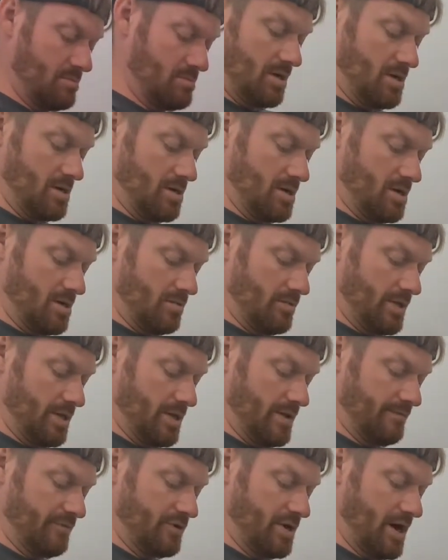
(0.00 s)
You know, we
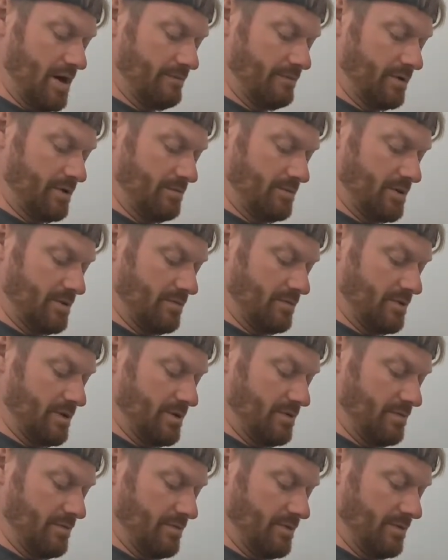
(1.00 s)
love traveling, but
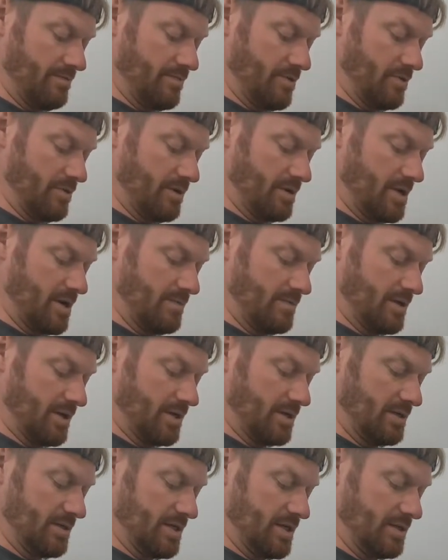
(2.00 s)
we both came to
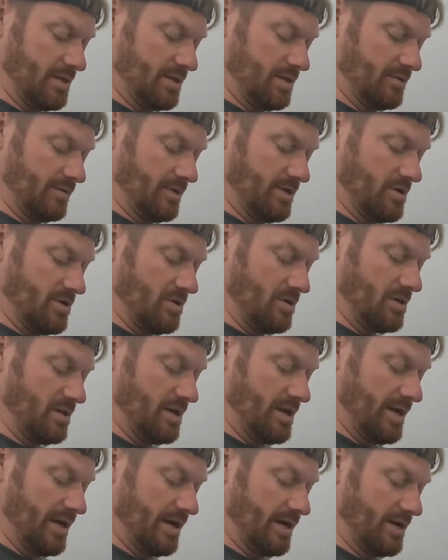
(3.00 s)
consensus we don't
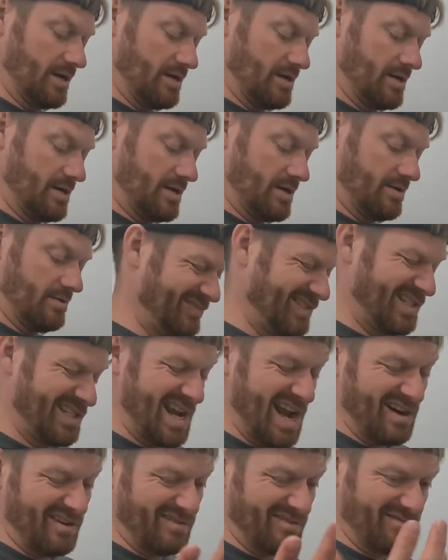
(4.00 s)
like
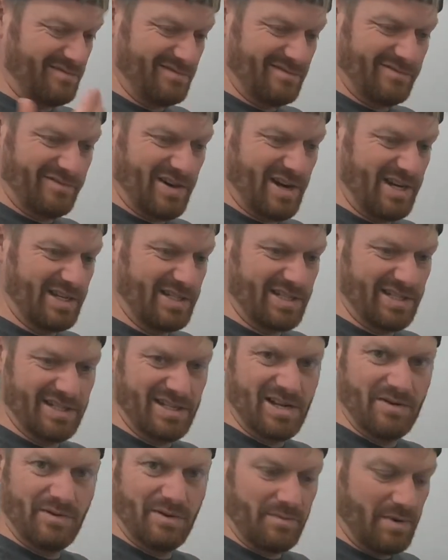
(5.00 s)
sacrifices
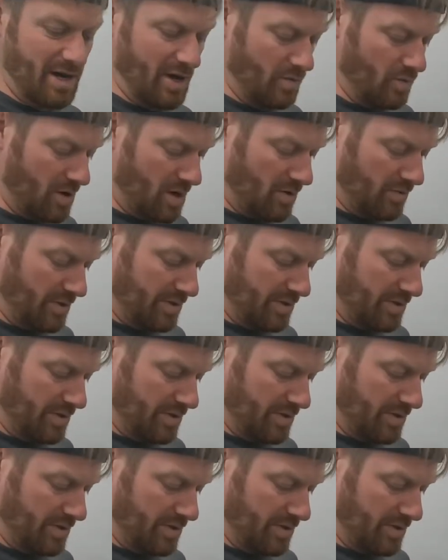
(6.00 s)
that we make while we're